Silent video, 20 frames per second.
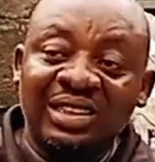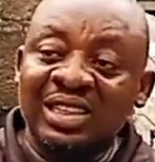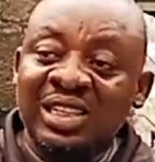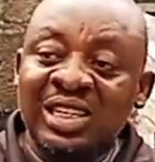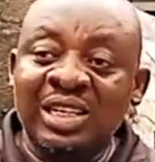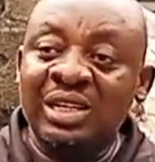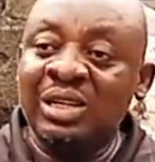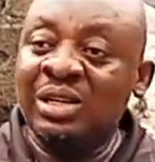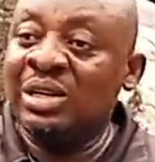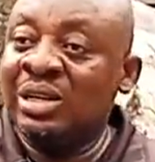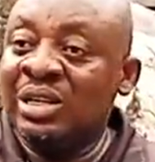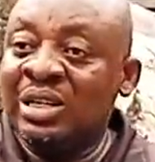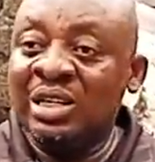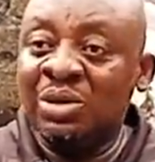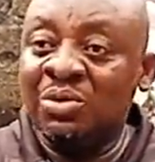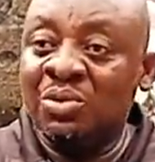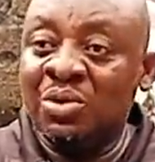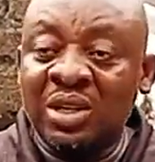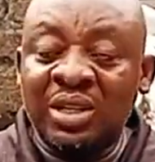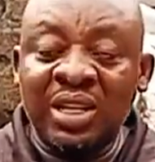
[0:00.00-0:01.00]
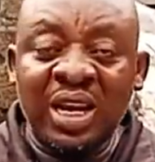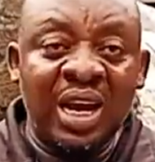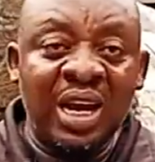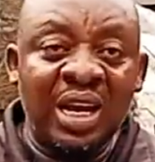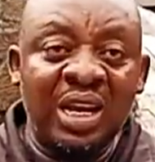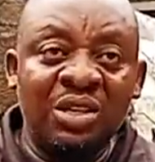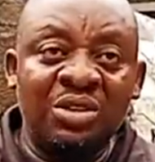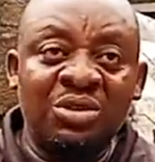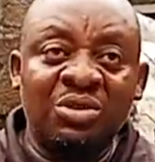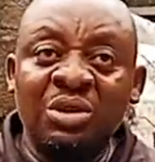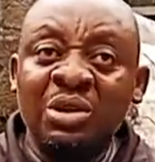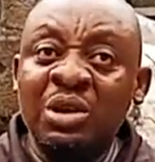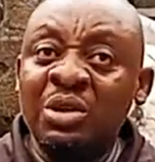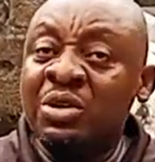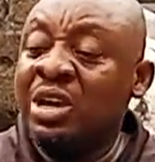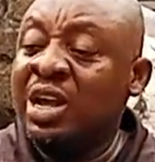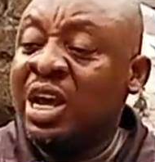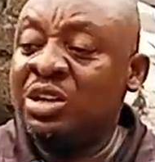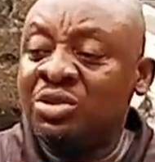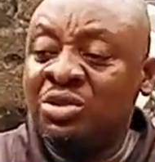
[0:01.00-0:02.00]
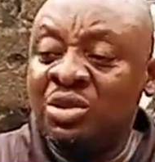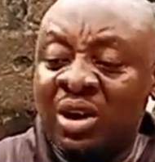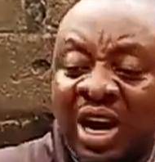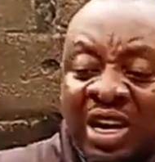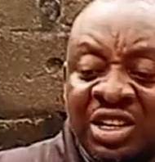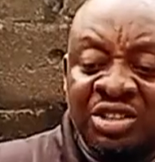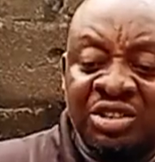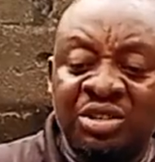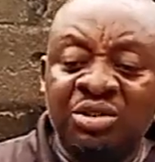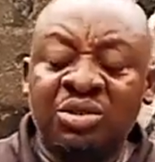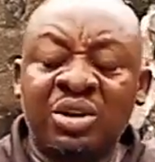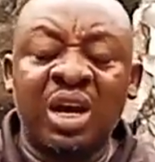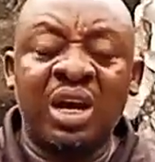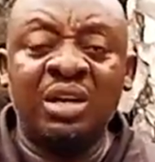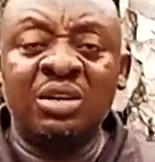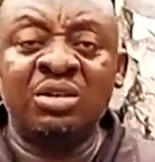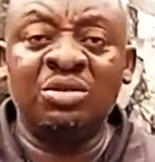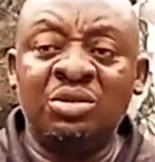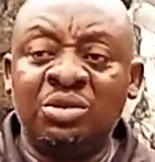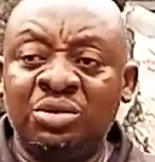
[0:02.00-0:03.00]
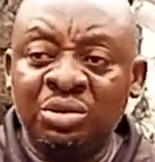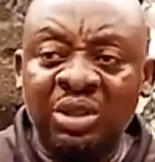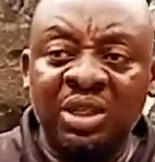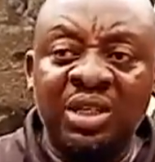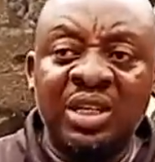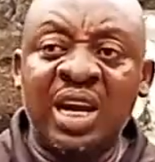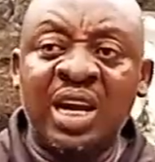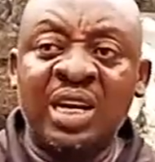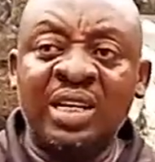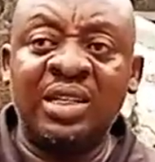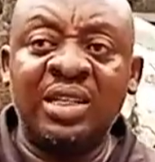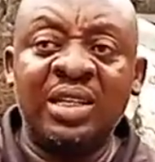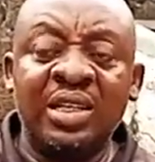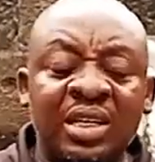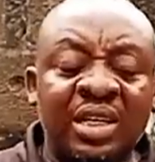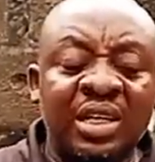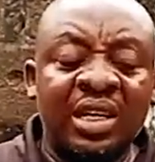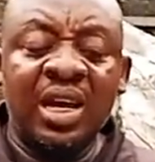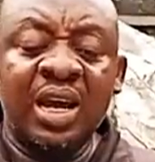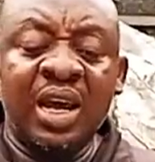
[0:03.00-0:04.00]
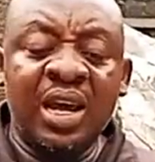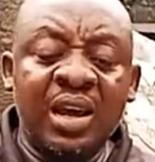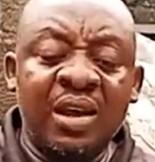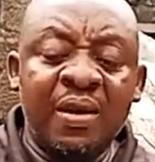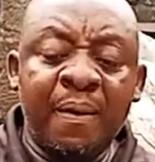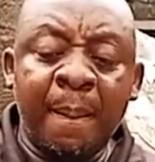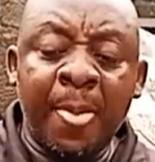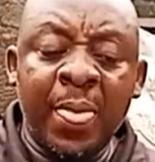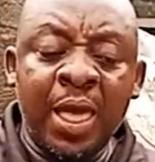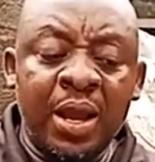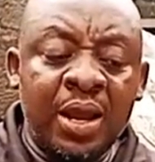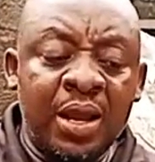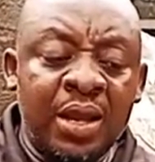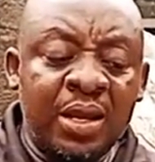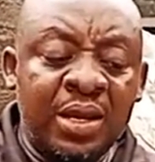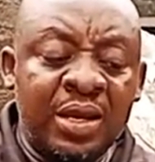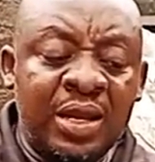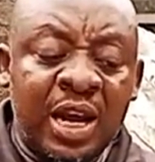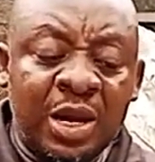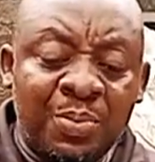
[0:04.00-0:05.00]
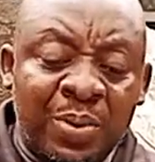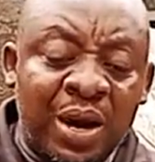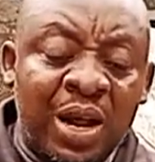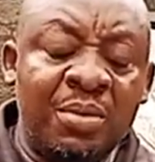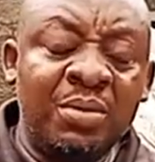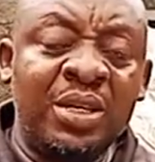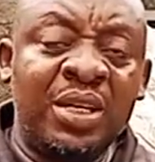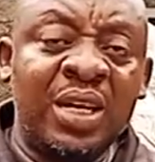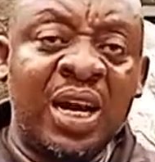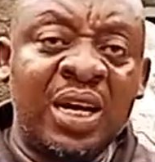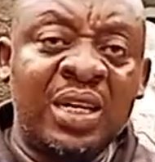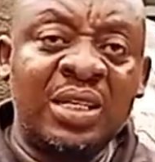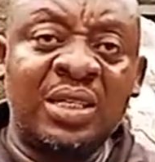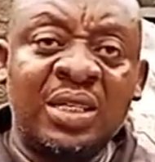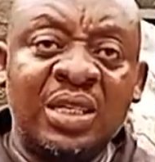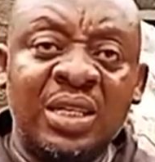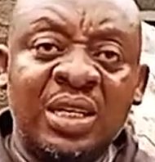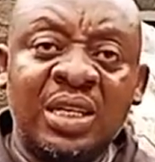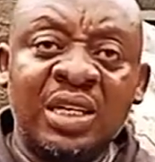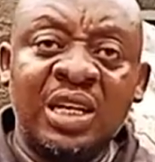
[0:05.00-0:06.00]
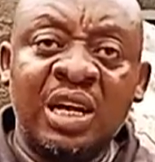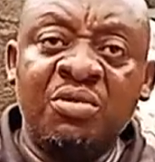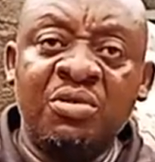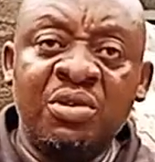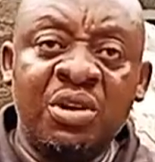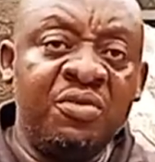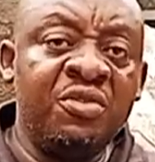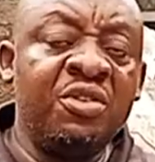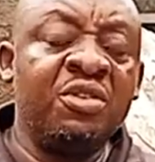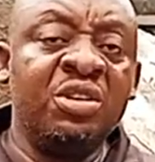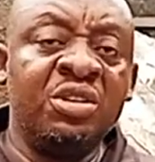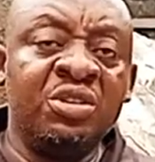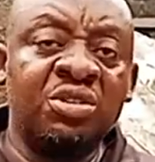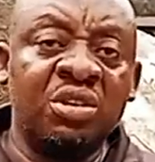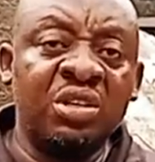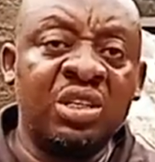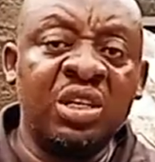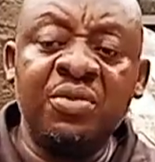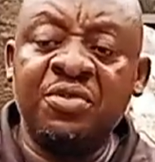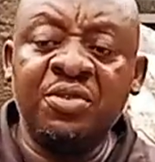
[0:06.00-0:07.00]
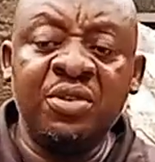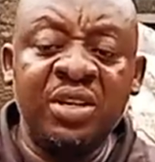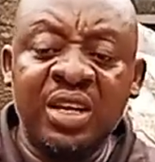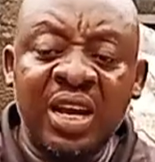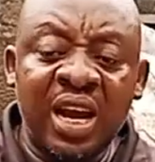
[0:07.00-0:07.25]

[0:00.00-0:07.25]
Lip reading: the water is, there's no hardship you can do in that parameters that will give you results. Even